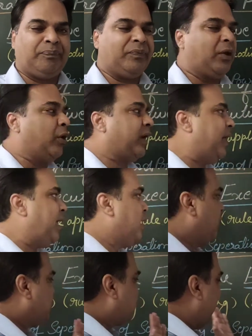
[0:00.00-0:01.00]
Okay,
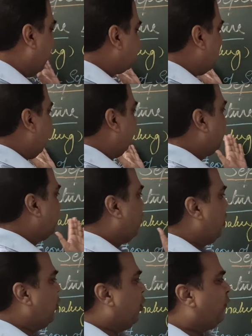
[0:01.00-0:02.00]
so as I have told
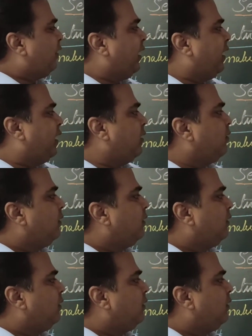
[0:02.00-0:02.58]
you over here,